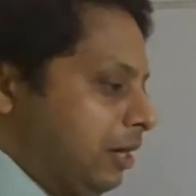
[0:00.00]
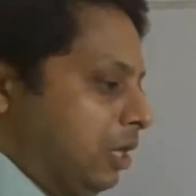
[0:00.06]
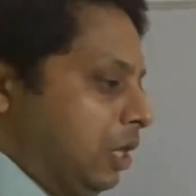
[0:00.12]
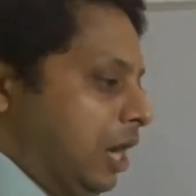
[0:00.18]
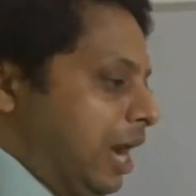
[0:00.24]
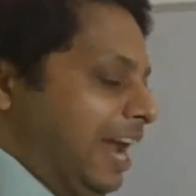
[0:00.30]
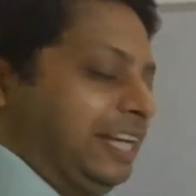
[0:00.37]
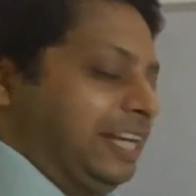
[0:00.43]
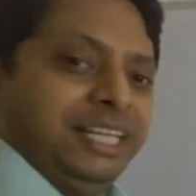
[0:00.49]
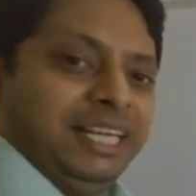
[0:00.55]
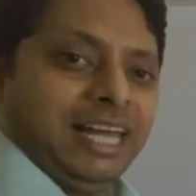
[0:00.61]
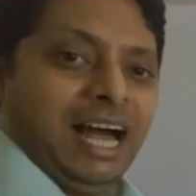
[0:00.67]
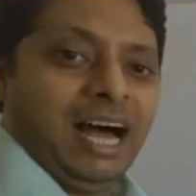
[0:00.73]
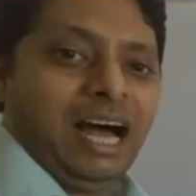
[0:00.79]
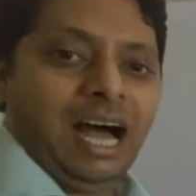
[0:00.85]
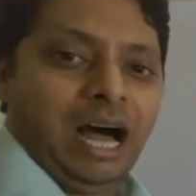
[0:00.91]
idea
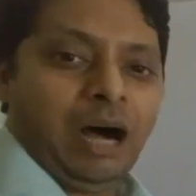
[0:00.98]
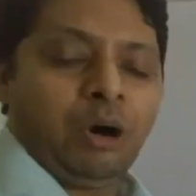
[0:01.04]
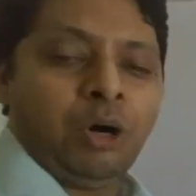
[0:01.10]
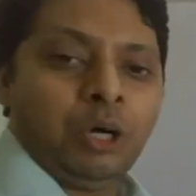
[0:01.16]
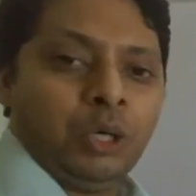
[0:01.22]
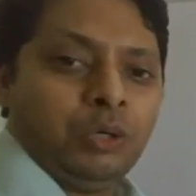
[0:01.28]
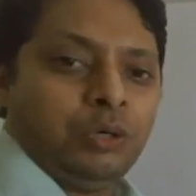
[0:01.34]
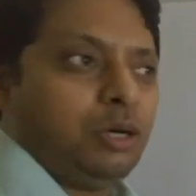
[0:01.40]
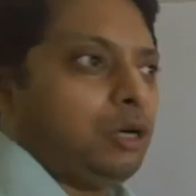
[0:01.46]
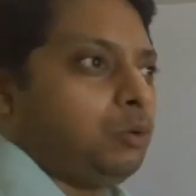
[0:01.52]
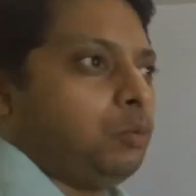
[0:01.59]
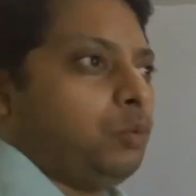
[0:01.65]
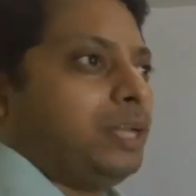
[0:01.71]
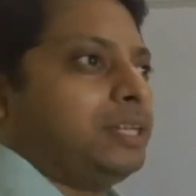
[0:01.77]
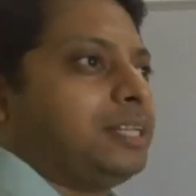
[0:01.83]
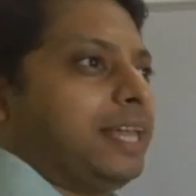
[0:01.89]
how
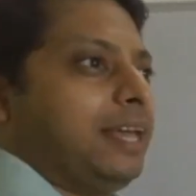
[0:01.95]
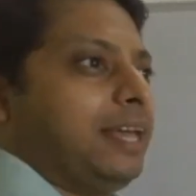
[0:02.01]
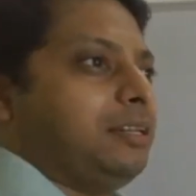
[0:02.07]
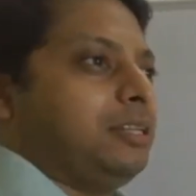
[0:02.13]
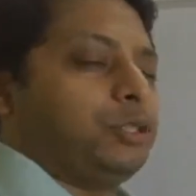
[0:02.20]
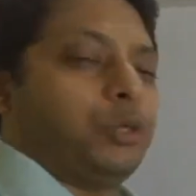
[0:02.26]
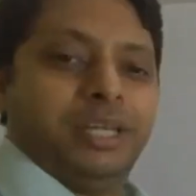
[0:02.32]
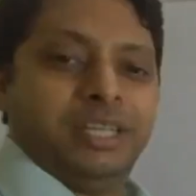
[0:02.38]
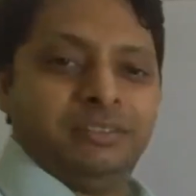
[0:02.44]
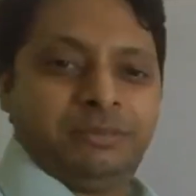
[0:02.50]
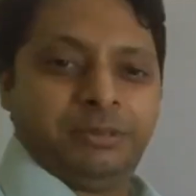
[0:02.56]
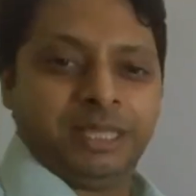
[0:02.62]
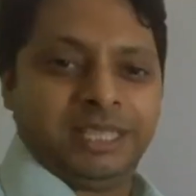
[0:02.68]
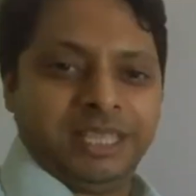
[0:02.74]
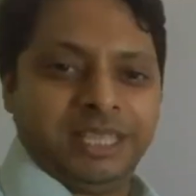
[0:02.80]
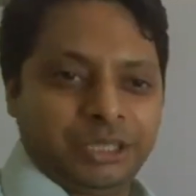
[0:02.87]
one can. So in
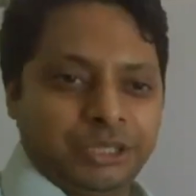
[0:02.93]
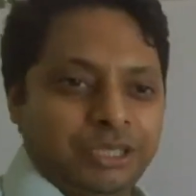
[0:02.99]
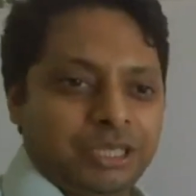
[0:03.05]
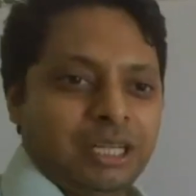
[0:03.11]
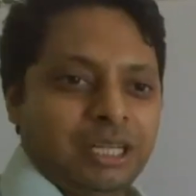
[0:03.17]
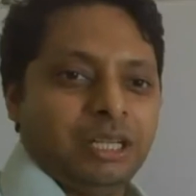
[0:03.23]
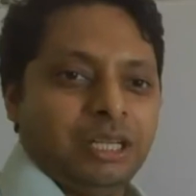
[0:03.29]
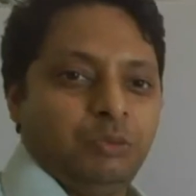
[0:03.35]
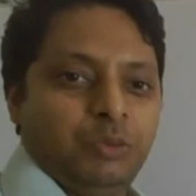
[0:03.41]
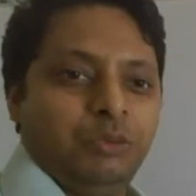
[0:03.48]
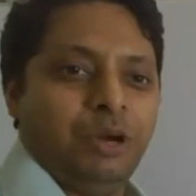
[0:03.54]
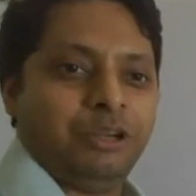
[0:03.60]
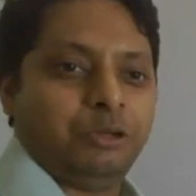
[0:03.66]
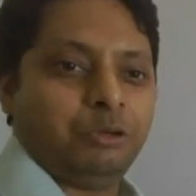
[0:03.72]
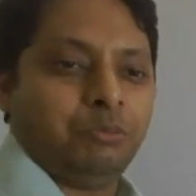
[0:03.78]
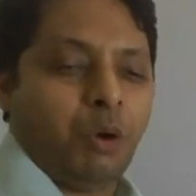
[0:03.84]
physics, we want
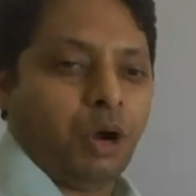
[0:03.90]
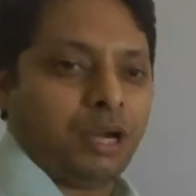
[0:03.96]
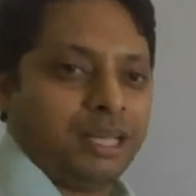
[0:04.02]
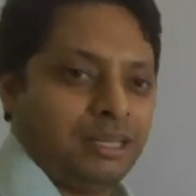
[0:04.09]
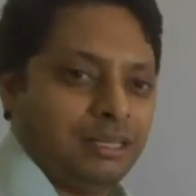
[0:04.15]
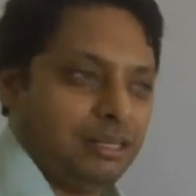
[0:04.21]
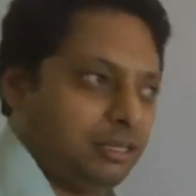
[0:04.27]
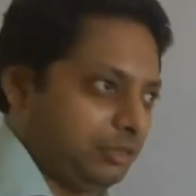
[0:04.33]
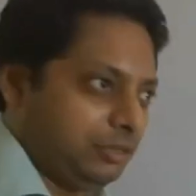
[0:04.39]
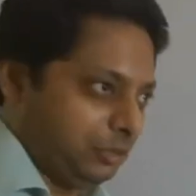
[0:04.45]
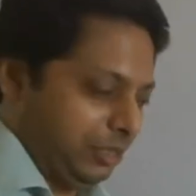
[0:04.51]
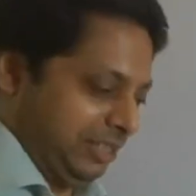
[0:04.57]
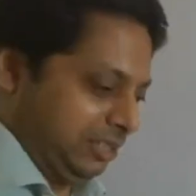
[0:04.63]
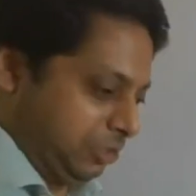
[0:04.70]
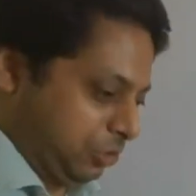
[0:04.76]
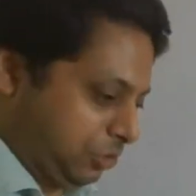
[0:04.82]
to model
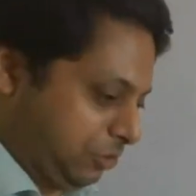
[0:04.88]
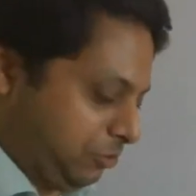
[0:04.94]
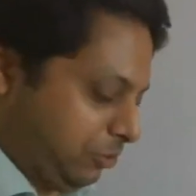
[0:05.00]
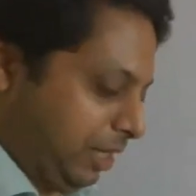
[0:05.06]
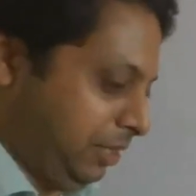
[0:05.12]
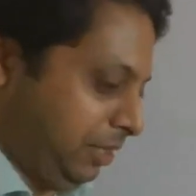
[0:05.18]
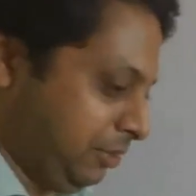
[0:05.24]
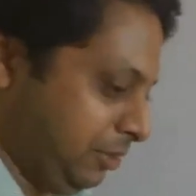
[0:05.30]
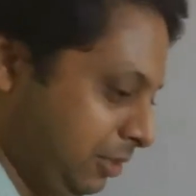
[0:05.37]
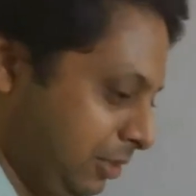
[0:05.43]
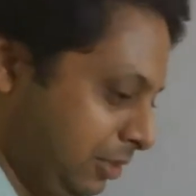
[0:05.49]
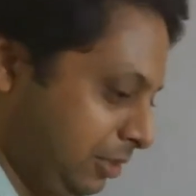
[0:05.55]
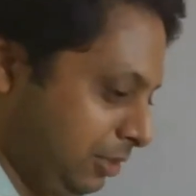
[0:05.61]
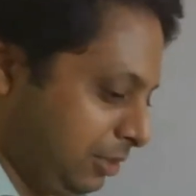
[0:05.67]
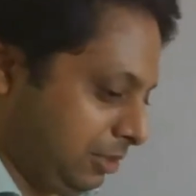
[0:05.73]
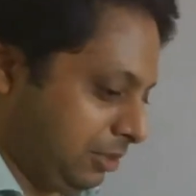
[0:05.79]
things, right?
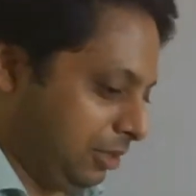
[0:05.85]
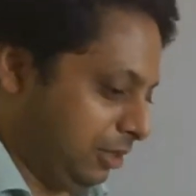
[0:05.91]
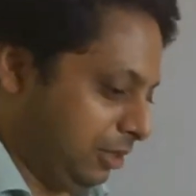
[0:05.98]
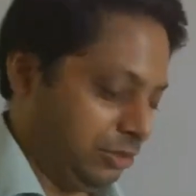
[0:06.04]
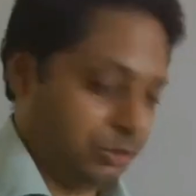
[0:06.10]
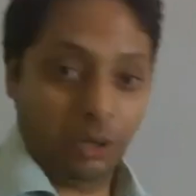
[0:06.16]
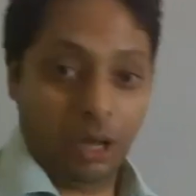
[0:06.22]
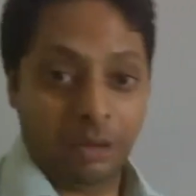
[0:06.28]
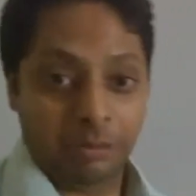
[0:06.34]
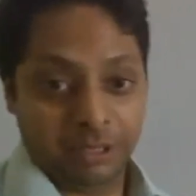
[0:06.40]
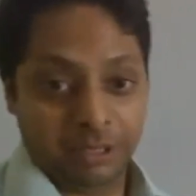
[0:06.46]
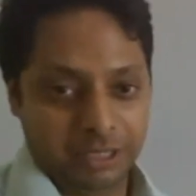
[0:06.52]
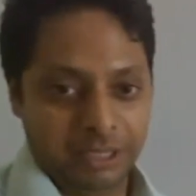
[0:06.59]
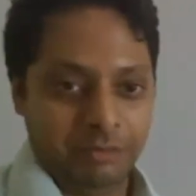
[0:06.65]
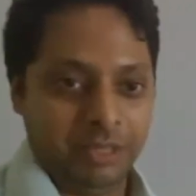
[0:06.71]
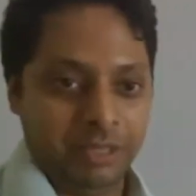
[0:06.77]
So I mean,
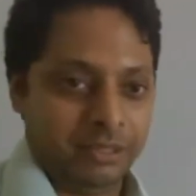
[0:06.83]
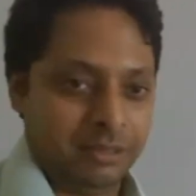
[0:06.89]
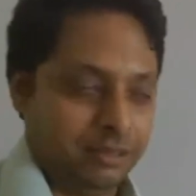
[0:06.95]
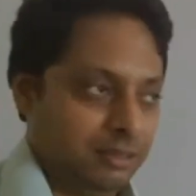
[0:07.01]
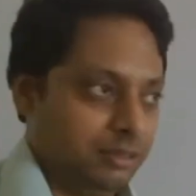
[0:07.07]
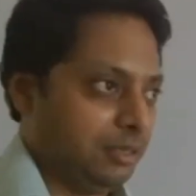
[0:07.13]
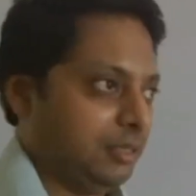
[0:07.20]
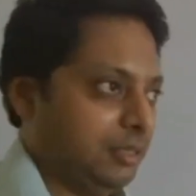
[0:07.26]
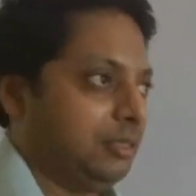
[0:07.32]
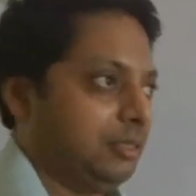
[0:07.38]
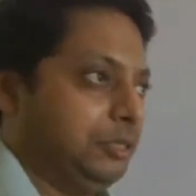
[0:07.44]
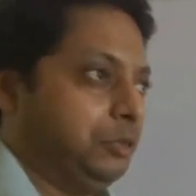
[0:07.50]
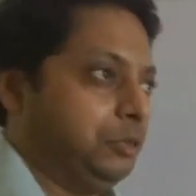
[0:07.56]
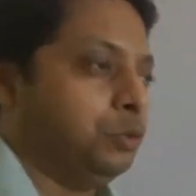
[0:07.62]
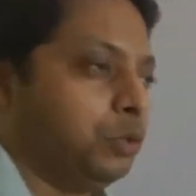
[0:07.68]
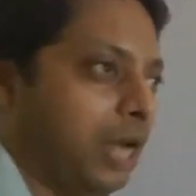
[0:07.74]
even
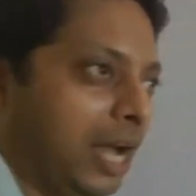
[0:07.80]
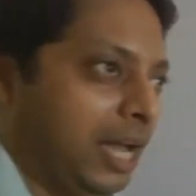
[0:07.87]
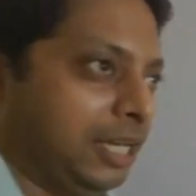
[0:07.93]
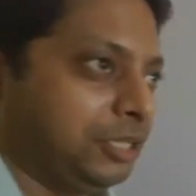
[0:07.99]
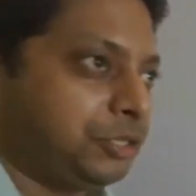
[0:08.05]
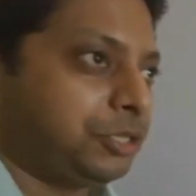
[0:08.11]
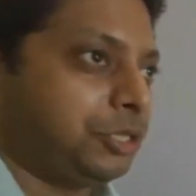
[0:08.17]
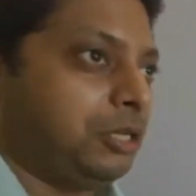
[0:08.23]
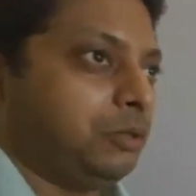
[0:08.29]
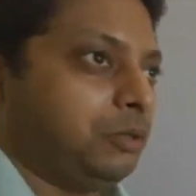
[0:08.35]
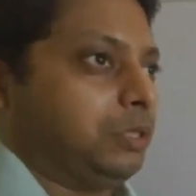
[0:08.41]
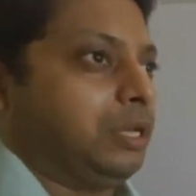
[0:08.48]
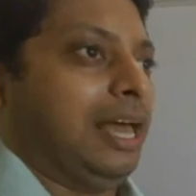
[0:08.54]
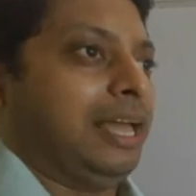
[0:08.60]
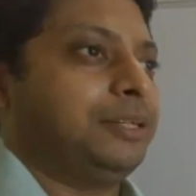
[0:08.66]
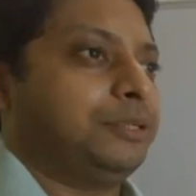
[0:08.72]
you guys would
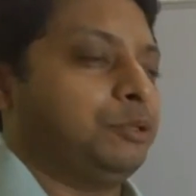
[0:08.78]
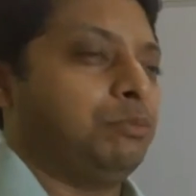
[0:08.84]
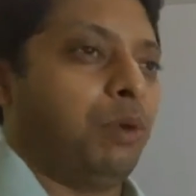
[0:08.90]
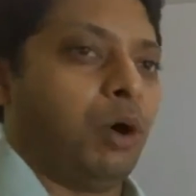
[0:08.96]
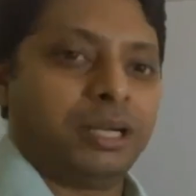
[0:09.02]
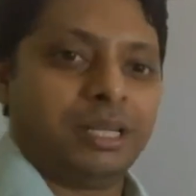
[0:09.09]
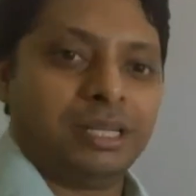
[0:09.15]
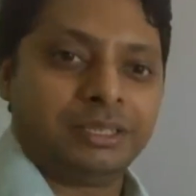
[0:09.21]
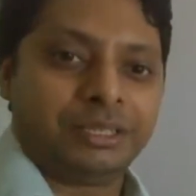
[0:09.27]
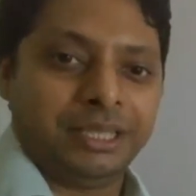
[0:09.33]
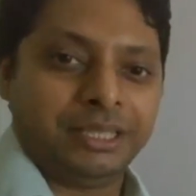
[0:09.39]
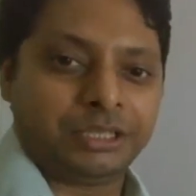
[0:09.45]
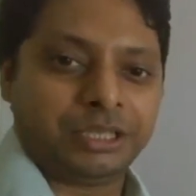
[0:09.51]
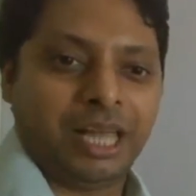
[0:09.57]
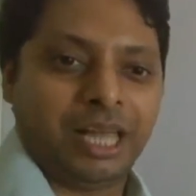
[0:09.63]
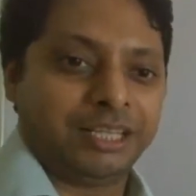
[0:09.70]
like to model
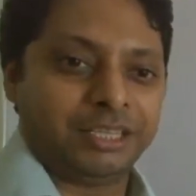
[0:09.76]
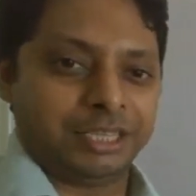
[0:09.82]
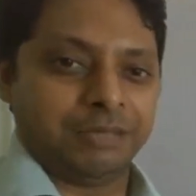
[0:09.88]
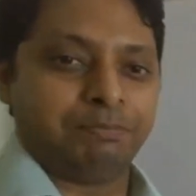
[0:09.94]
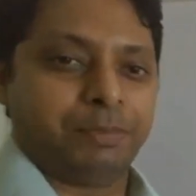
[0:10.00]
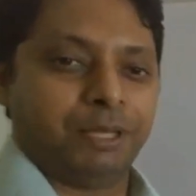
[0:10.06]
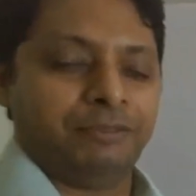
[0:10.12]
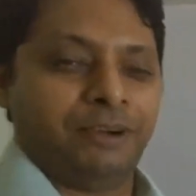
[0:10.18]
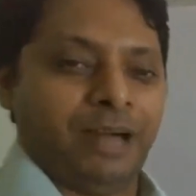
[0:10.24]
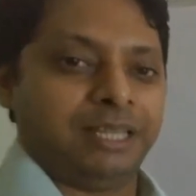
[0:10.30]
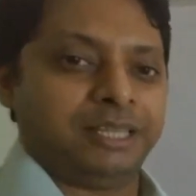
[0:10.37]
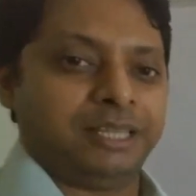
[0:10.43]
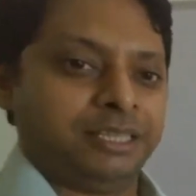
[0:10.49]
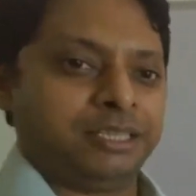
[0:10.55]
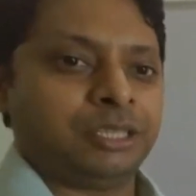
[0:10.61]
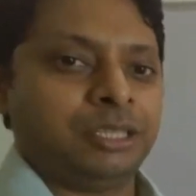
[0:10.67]
things and simplify
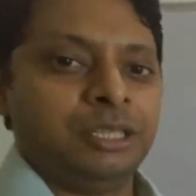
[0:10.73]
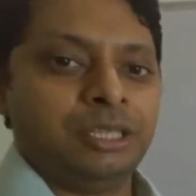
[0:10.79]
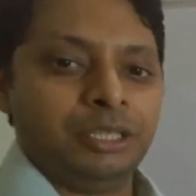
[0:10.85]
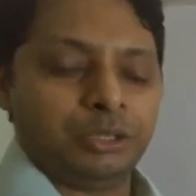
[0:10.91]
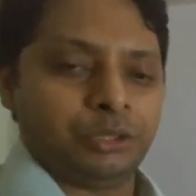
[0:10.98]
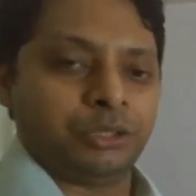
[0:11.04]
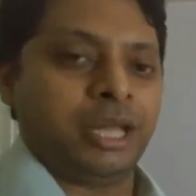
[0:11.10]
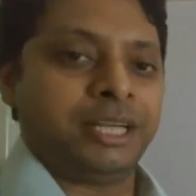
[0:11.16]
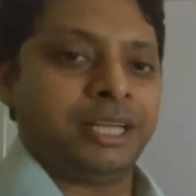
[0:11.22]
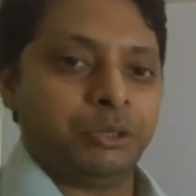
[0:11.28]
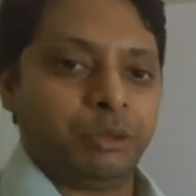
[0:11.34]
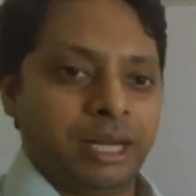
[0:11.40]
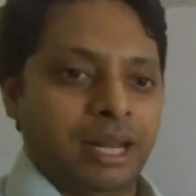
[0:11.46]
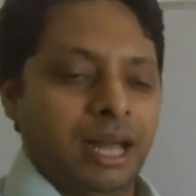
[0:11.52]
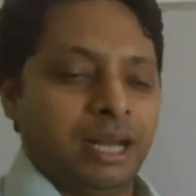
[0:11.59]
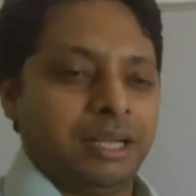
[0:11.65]
things so that you
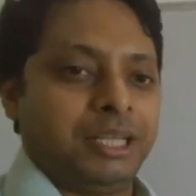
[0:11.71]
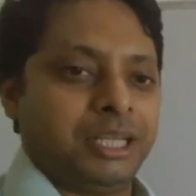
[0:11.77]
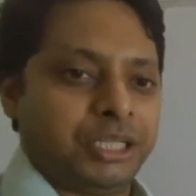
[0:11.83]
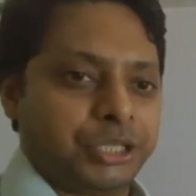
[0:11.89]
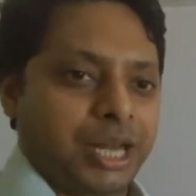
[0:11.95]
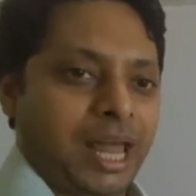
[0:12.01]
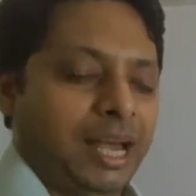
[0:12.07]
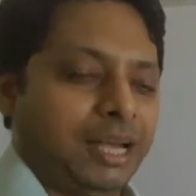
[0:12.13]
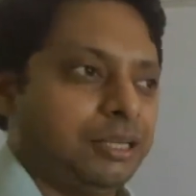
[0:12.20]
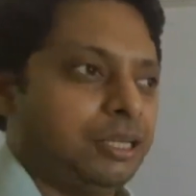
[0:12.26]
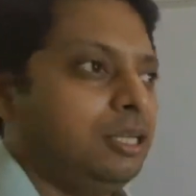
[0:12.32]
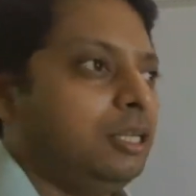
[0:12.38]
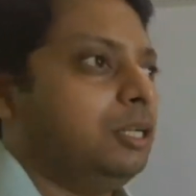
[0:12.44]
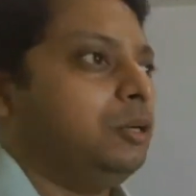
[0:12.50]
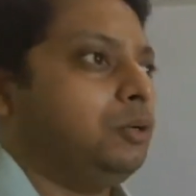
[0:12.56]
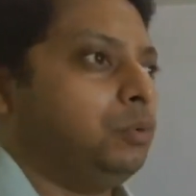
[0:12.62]
can understand
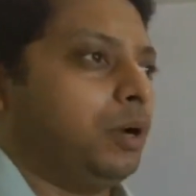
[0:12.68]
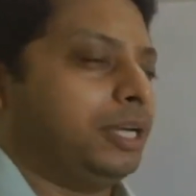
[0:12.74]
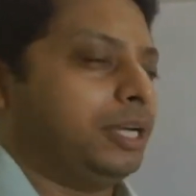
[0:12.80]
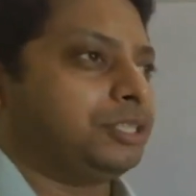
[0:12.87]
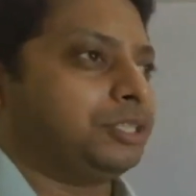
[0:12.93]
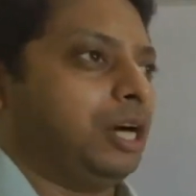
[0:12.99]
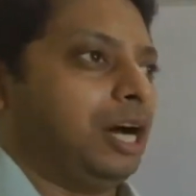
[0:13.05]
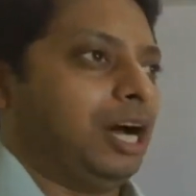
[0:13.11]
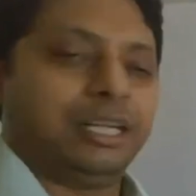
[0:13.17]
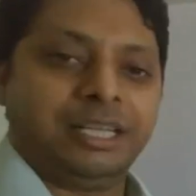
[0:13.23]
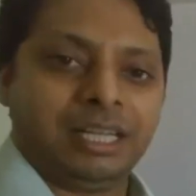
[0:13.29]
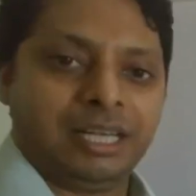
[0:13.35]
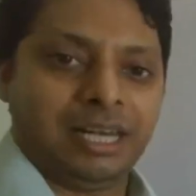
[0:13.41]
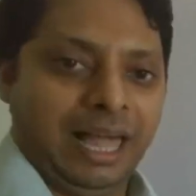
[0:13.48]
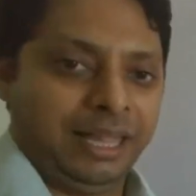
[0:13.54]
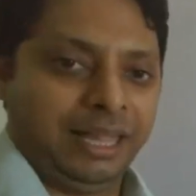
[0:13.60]
what is the
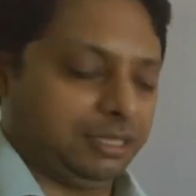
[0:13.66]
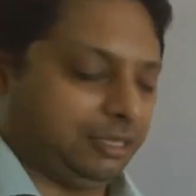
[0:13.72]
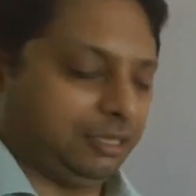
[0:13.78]
underlying